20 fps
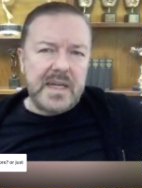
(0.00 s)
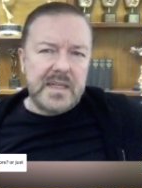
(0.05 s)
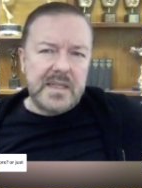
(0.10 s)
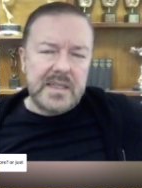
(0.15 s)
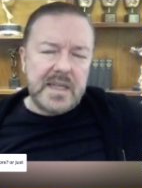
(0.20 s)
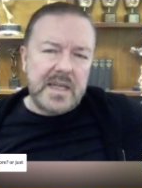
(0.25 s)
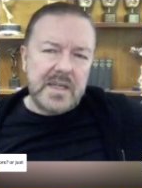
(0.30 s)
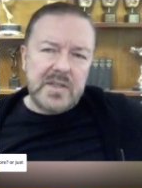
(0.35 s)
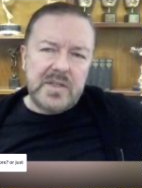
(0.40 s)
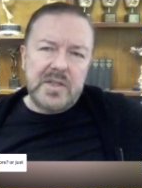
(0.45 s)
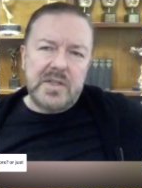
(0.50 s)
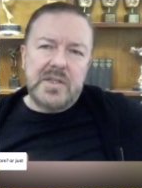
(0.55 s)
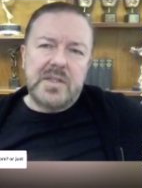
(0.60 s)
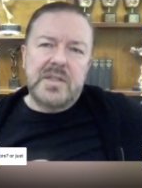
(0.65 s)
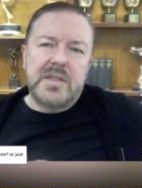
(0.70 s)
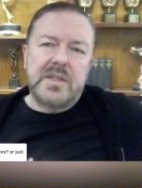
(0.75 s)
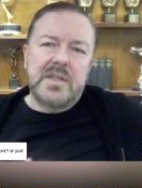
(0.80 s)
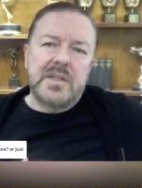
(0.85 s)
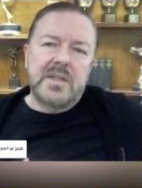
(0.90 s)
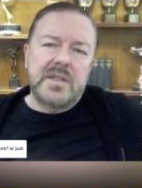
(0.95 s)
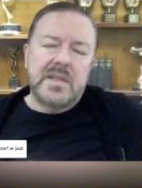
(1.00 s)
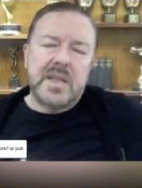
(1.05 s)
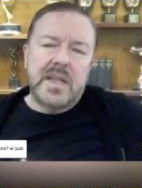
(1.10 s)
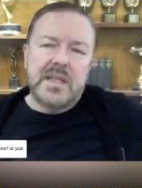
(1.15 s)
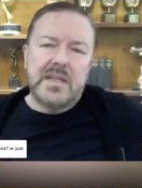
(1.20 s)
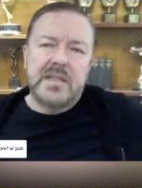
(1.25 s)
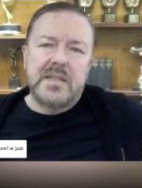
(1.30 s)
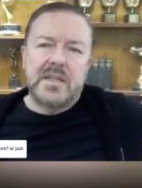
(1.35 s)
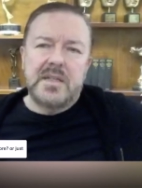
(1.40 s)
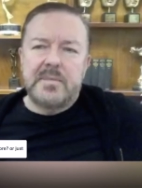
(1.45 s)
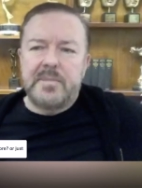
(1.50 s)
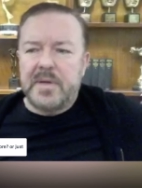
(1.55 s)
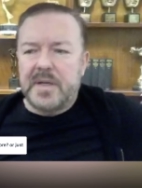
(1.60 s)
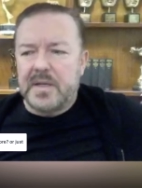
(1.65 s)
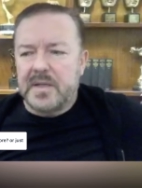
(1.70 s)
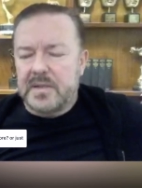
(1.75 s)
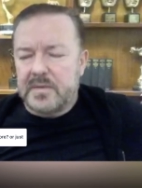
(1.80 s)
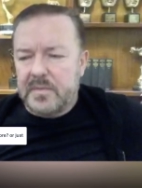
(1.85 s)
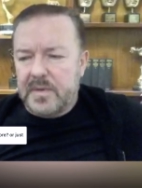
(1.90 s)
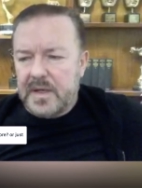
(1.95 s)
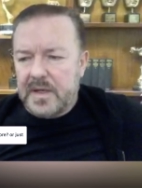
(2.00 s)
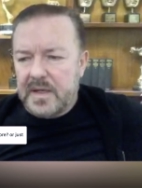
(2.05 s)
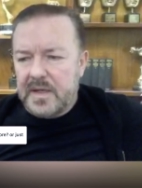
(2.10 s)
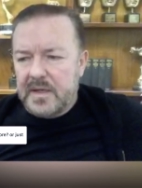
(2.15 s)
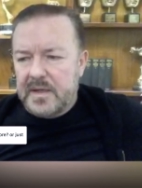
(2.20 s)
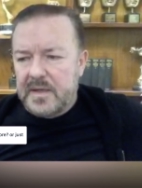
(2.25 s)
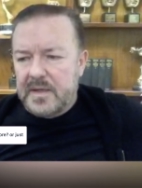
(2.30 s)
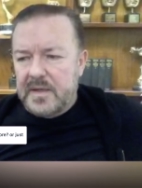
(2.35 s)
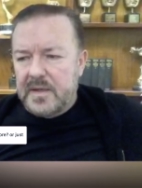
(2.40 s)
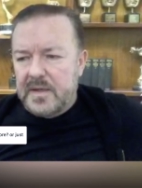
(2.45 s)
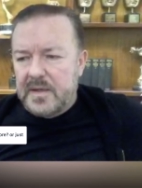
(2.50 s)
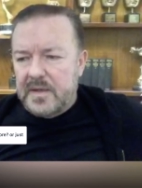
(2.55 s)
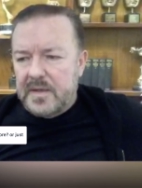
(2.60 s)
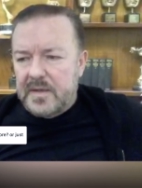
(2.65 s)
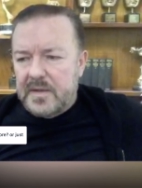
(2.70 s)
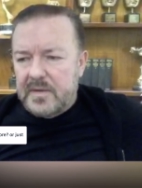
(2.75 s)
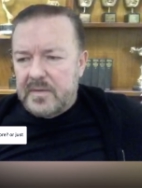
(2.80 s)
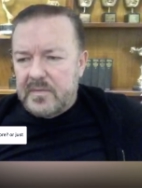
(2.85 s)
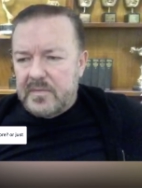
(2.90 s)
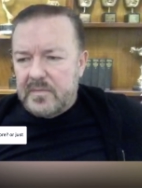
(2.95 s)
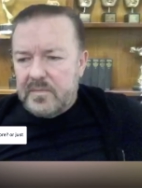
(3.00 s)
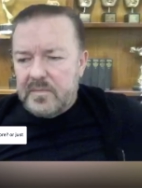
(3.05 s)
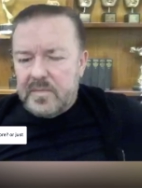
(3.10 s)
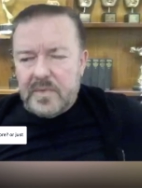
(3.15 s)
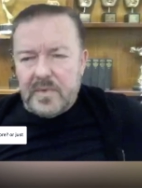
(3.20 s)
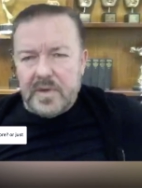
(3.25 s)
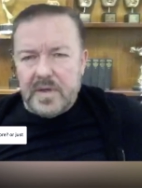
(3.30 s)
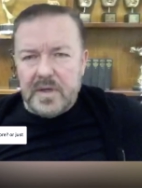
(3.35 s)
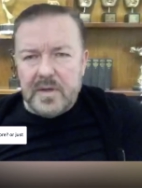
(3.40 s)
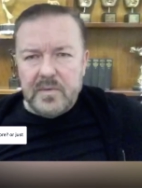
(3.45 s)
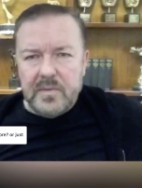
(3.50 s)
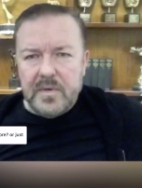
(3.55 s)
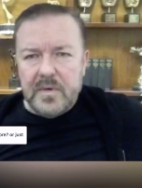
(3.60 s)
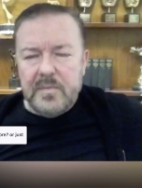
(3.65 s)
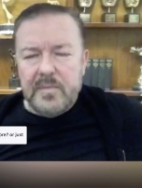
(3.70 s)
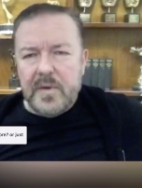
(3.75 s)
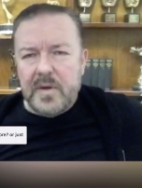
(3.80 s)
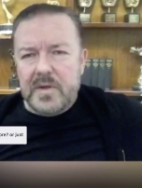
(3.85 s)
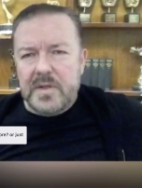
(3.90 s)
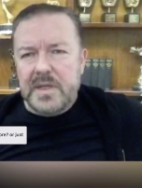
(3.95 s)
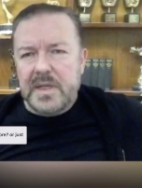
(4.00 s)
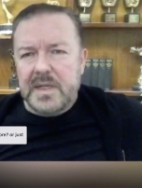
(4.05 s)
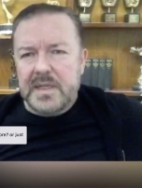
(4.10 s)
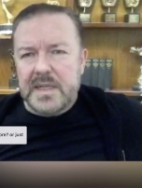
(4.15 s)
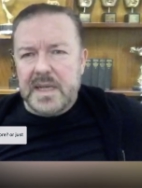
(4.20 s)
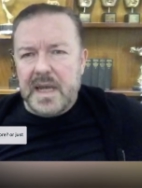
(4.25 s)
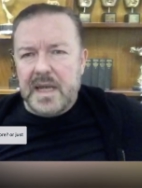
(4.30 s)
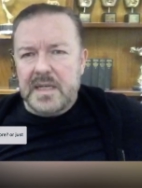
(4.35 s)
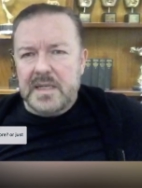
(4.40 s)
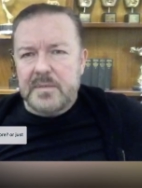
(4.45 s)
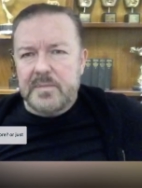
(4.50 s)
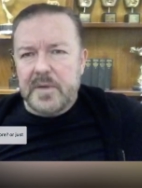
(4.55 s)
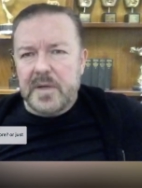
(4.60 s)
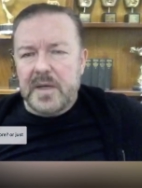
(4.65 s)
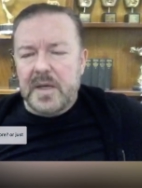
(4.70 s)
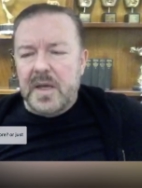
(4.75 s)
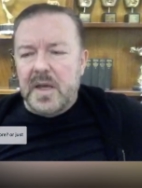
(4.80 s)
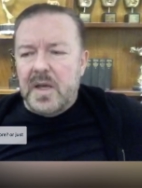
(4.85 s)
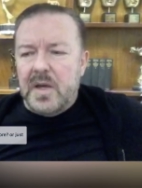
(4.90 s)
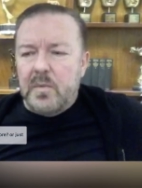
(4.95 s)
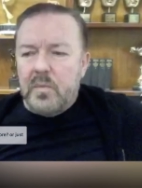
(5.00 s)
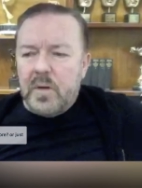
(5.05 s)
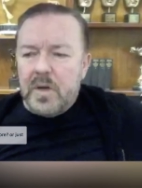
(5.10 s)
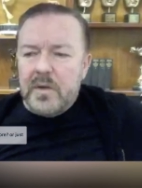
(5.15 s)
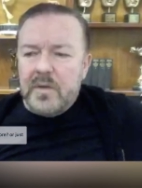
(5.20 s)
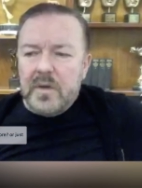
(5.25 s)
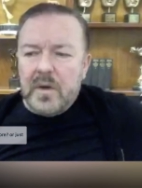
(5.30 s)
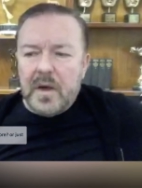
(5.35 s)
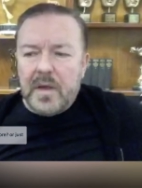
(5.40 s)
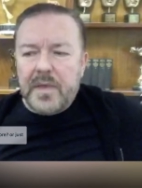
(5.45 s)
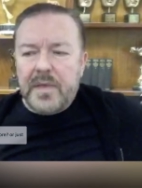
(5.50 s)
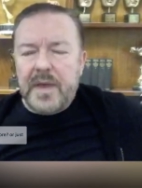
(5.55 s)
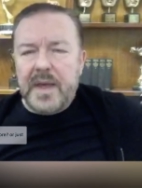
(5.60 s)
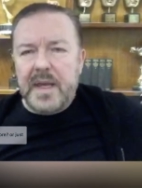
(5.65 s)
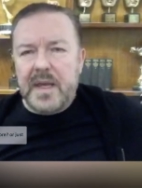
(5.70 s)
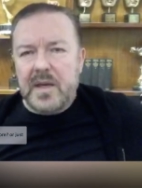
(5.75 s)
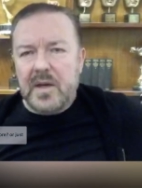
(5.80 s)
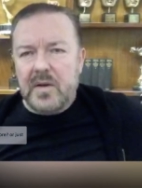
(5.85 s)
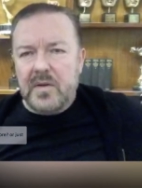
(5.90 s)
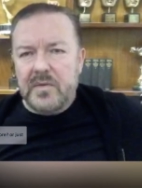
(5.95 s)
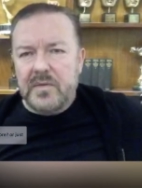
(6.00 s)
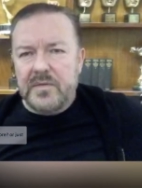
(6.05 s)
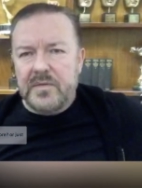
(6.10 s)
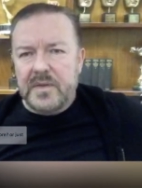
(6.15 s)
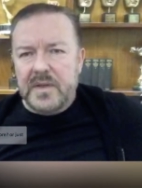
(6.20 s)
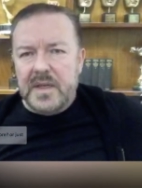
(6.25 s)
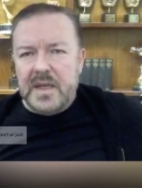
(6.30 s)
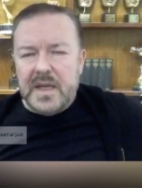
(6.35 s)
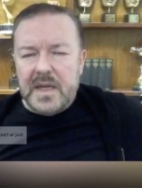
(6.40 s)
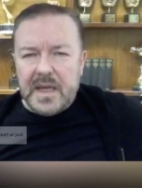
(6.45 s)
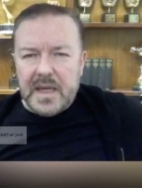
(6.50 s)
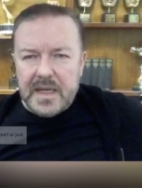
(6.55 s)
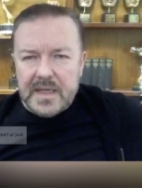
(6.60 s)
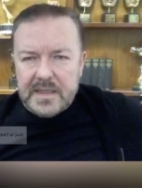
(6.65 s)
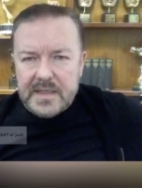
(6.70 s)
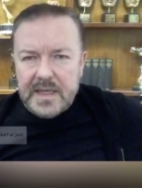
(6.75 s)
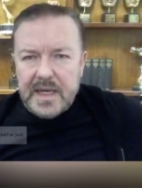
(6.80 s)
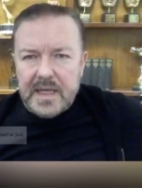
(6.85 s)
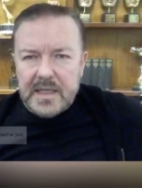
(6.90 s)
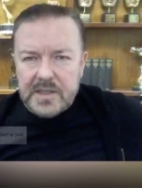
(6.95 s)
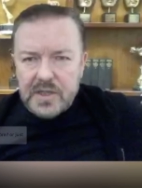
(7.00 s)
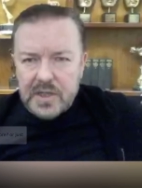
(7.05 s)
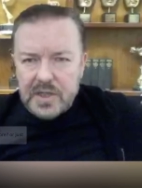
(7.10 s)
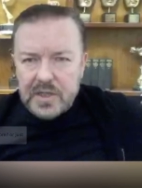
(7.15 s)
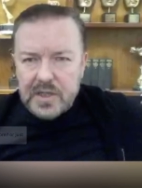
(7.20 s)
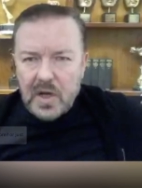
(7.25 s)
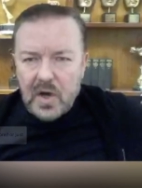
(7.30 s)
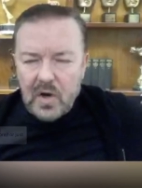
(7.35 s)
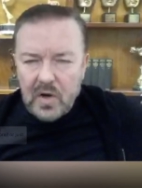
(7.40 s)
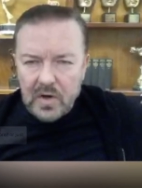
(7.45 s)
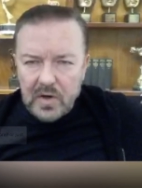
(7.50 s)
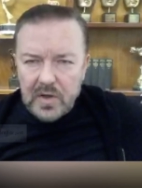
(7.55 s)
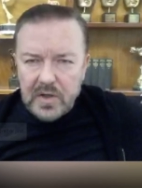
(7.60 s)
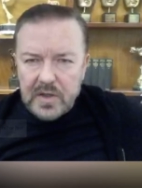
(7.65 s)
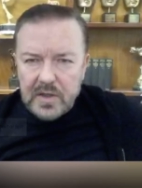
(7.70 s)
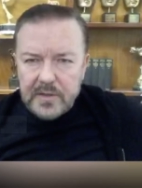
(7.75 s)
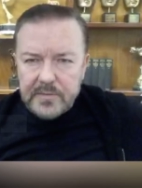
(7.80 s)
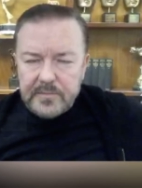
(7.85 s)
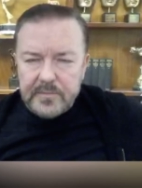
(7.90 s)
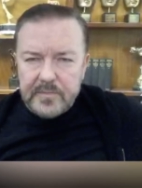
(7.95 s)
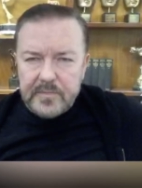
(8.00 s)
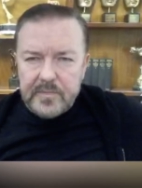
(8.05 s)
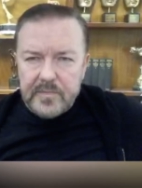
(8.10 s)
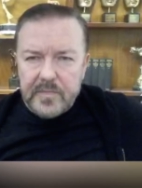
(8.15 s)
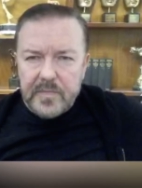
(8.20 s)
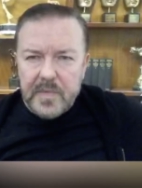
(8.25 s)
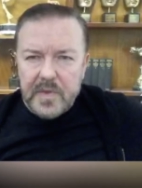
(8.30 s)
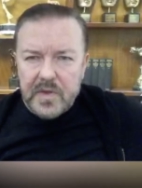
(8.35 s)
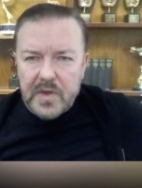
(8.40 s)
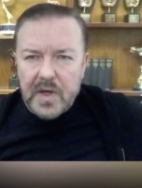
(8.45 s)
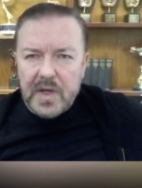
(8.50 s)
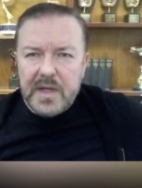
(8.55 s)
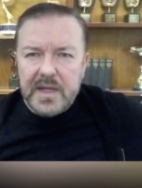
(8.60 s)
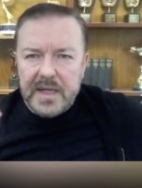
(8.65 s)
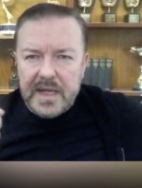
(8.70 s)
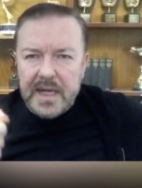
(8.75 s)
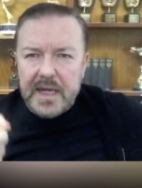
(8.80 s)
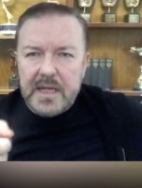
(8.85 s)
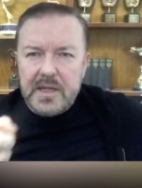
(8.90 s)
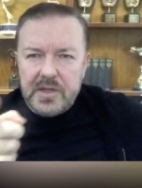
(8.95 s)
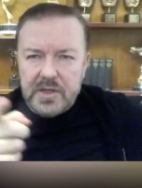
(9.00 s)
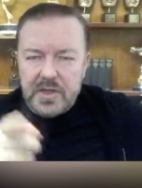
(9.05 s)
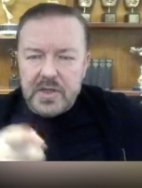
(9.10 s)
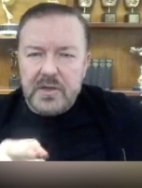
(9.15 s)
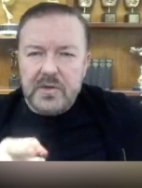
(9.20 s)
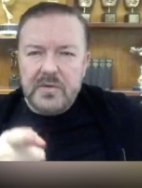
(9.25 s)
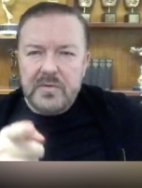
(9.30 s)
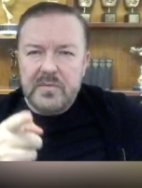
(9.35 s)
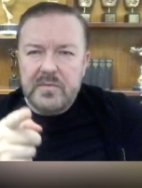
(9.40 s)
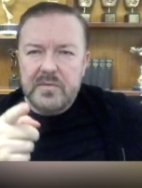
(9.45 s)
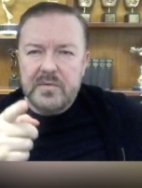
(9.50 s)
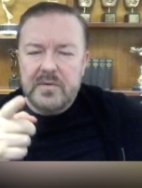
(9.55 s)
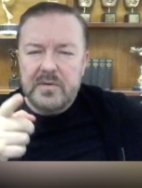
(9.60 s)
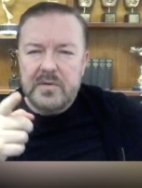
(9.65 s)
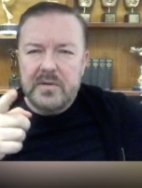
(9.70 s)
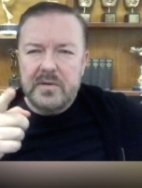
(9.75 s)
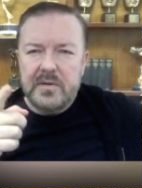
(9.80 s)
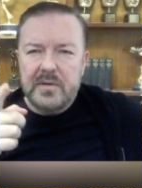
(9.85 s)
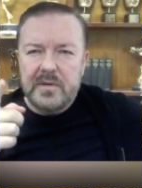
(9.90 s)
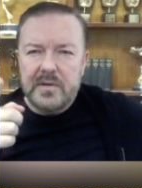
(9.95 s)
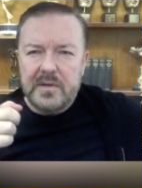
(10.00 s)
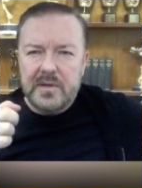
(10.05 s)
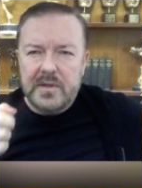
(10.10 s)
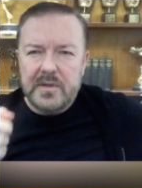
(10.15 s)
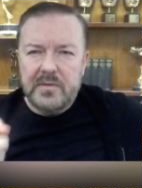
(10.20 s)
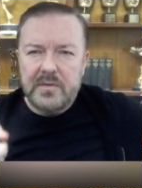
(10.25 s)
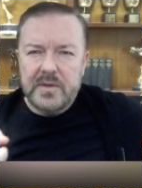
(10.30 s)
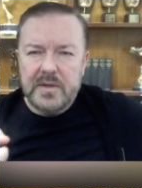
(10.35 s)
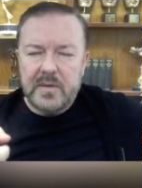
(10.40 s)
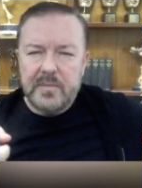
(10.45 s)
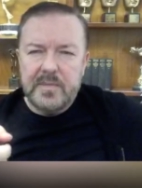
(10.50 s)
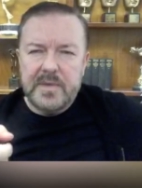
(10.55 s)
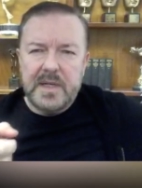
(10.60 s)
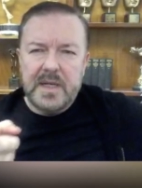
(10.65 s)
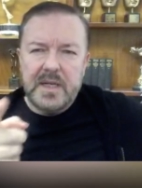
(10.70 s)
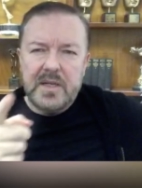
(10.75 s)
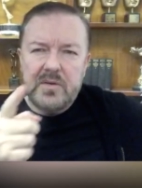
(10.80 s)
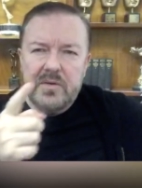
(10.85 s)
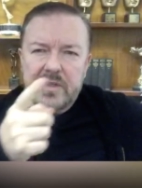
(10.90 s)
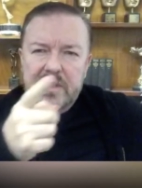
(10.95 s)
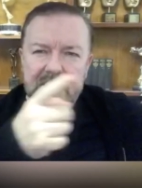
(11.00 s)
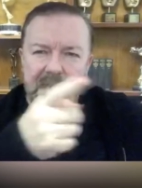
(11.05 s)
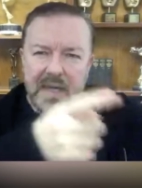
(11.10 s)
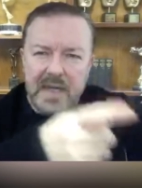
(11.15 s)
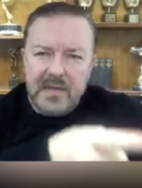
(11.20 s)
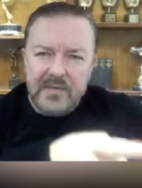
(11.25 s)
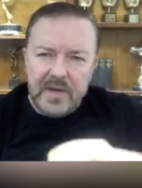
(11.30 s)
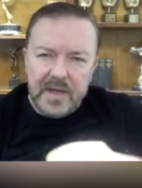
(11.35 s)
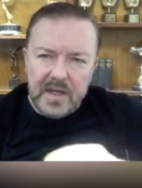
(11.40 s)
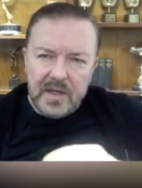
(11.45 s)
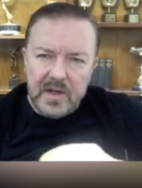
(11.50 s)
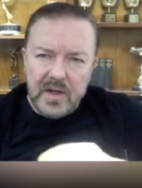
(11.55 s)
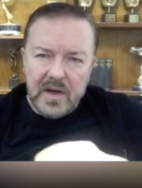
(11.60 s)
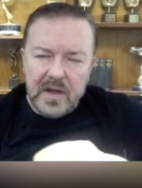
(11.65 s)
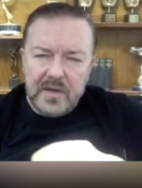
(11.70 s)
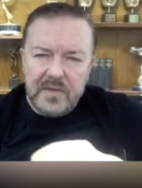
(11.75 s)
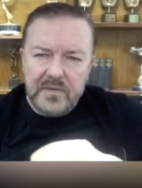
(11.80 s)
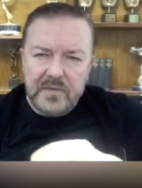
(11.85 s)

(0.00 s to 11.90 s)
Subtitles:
That's just because we're emotionally attached. But what you've got to think of is there's a dog that needs you to adopt it. You're saving a life.